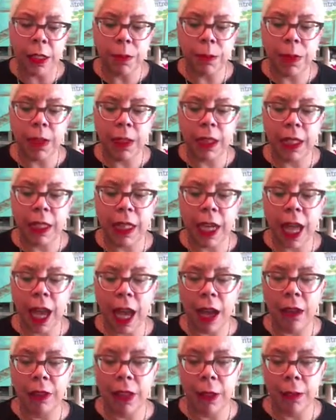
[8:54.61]
ability to
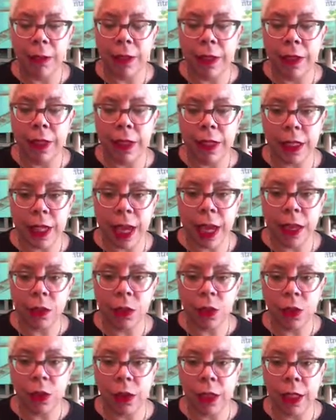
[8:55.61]
have something that's natural,